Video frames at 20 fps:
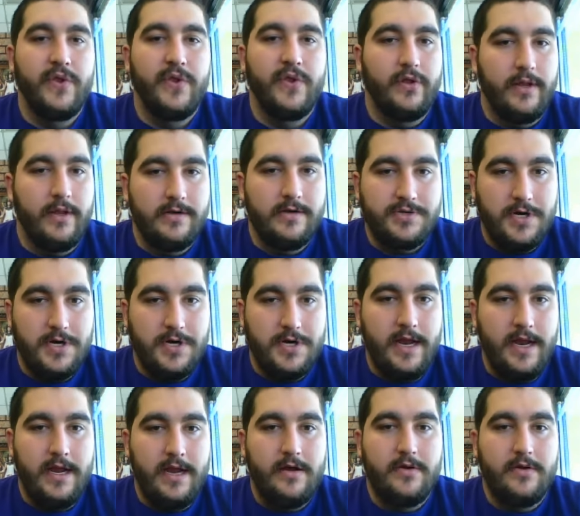let it
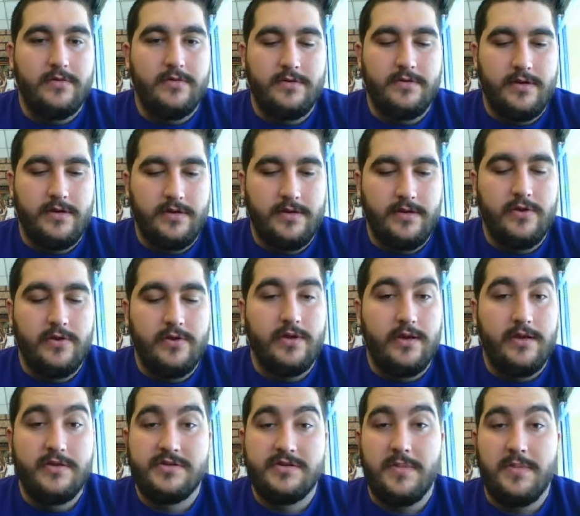dry out. You could
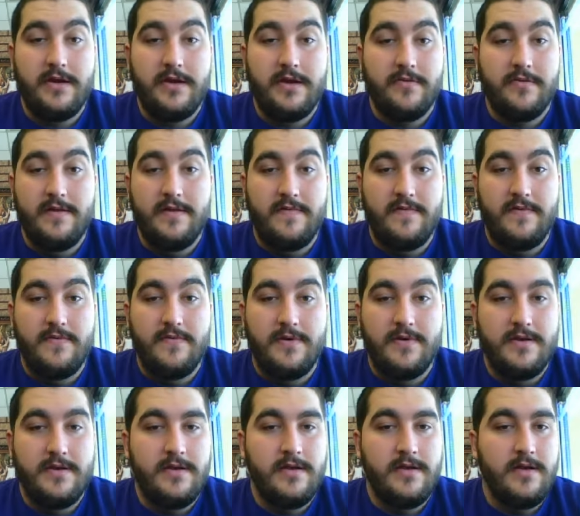use a microwave if you
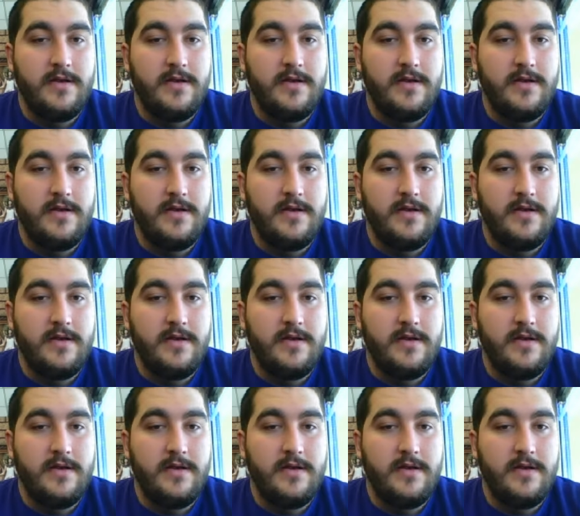want.